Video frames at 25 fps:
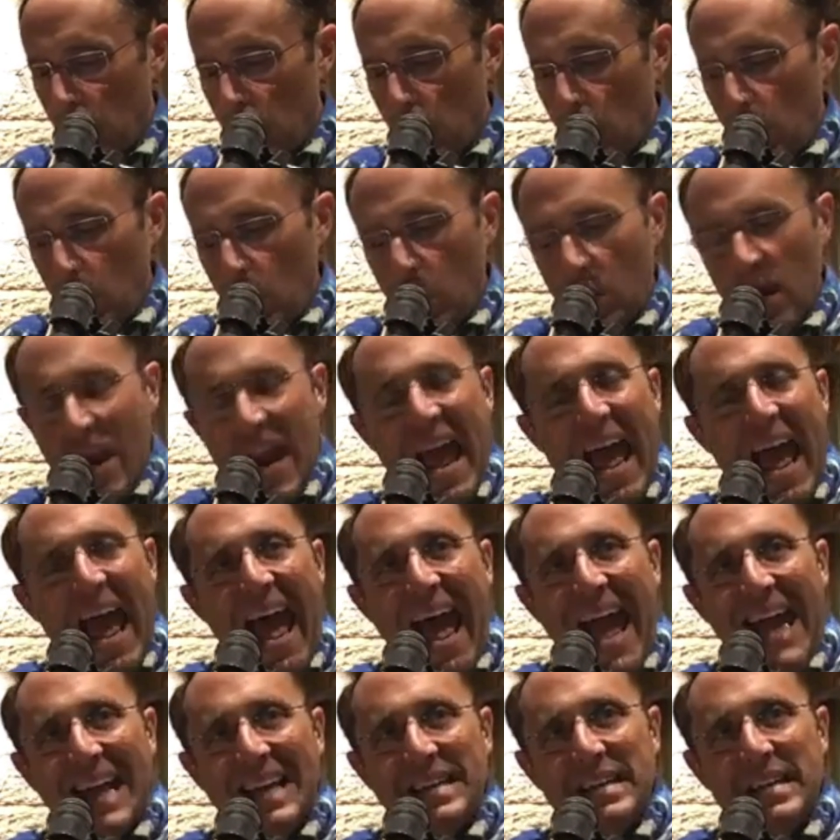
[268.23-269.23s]
we're
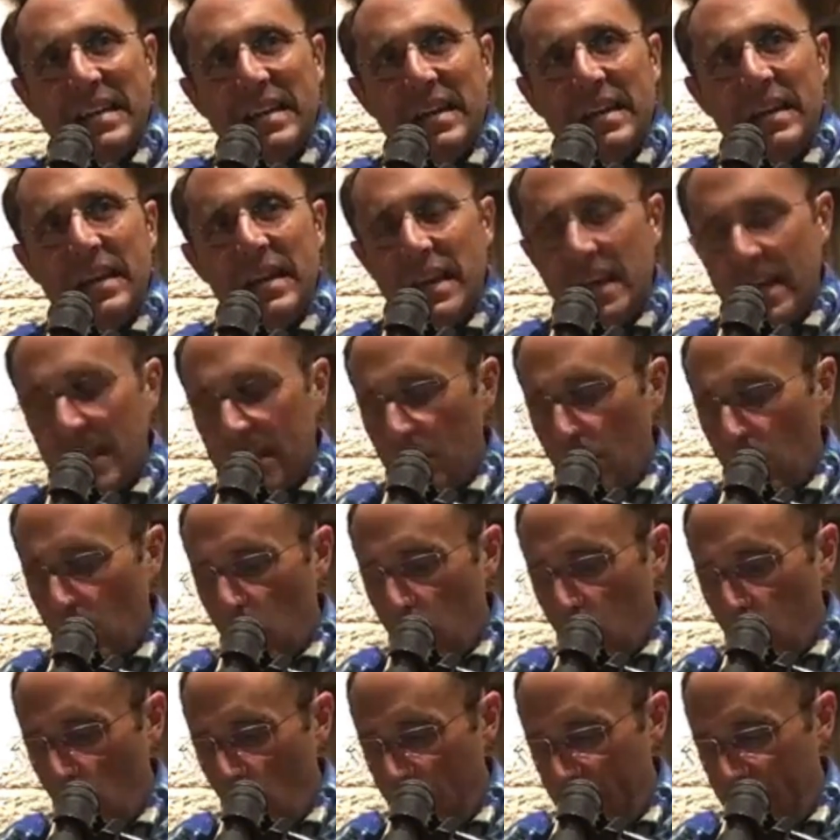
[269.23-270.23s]
acting in a
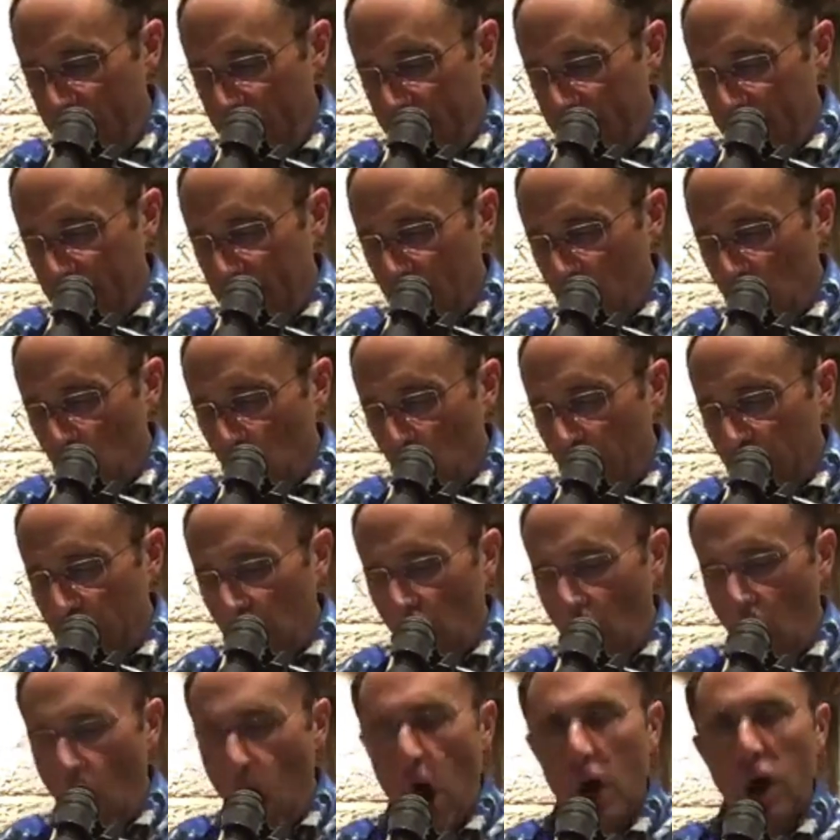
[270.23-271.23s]
way
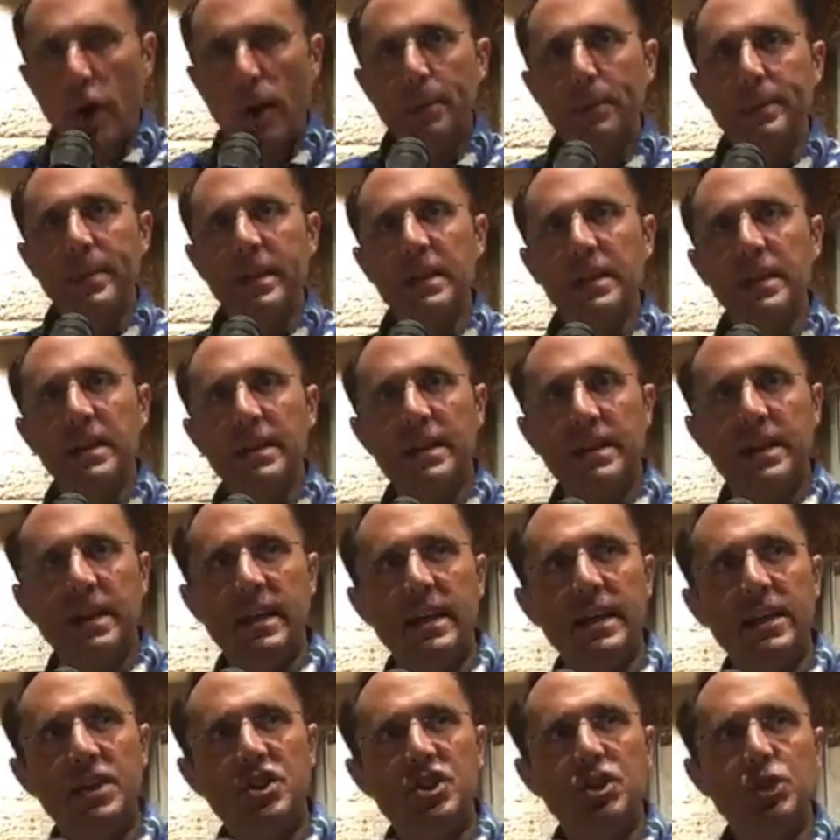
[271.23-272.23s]
where our
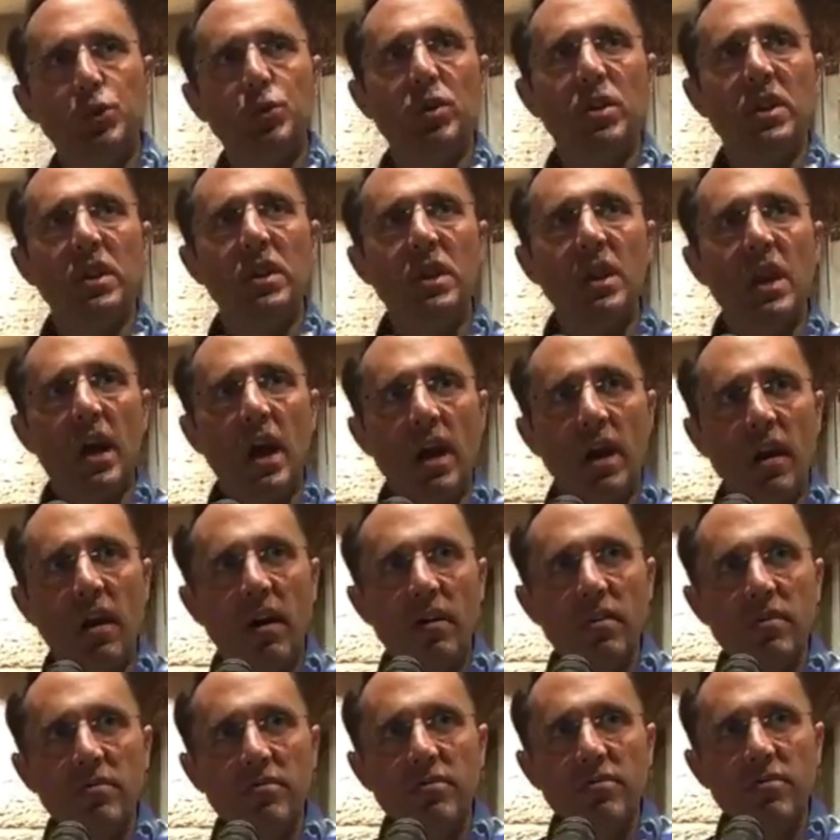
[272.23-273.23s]
ability to
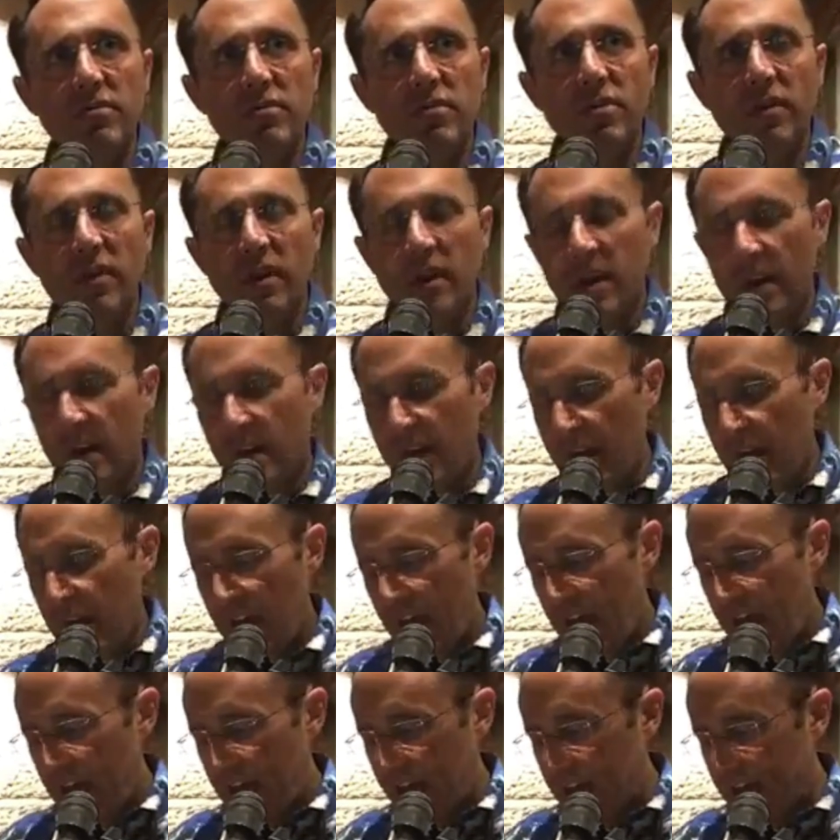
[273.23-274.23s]
love
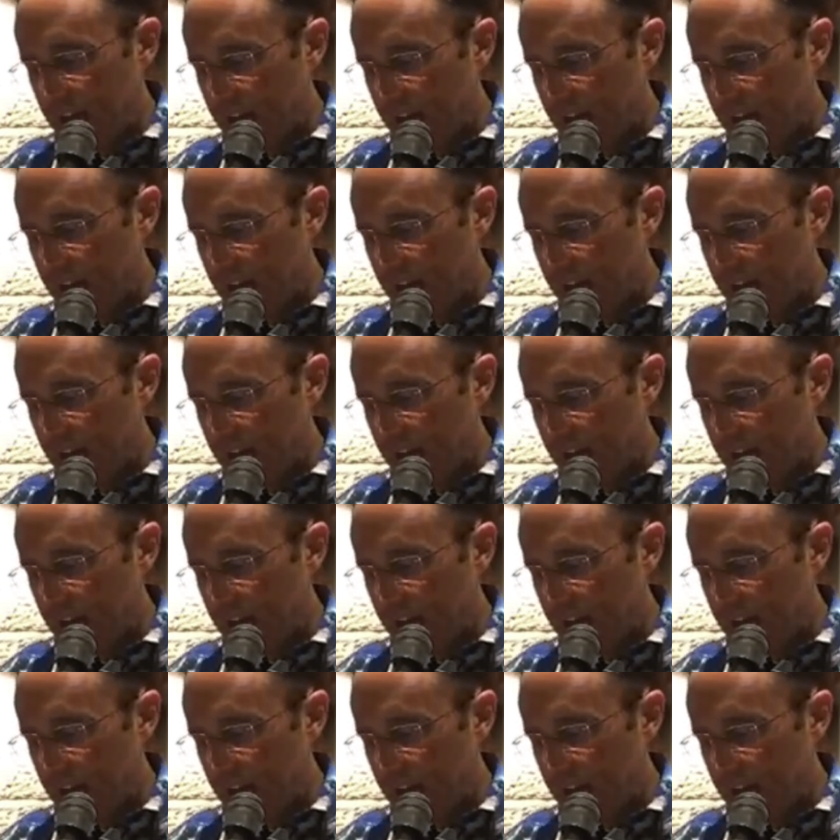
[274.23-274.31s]
and